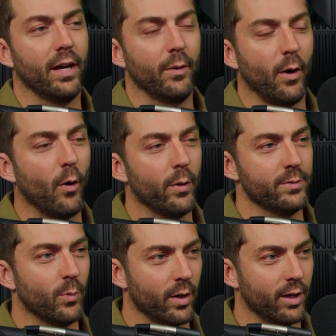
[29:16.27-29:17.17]
I always
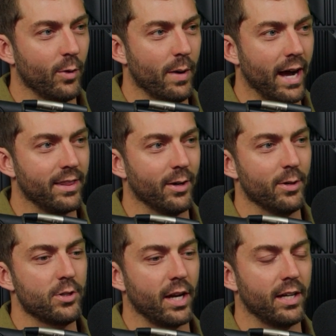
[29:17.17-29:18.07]
want to go back there and
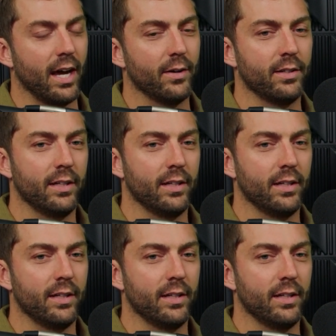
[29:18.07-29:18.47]
check it out.